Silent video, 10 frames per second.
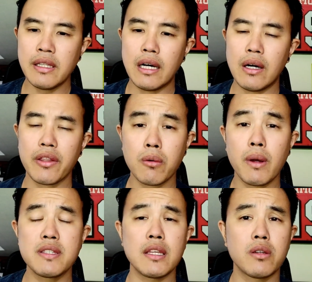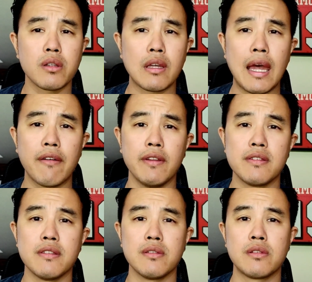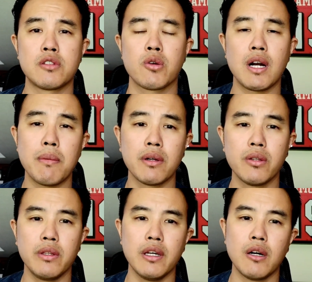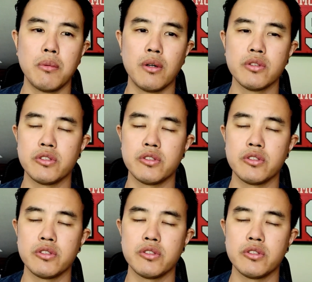Now, other ways that you can have this is trauma to the elbow.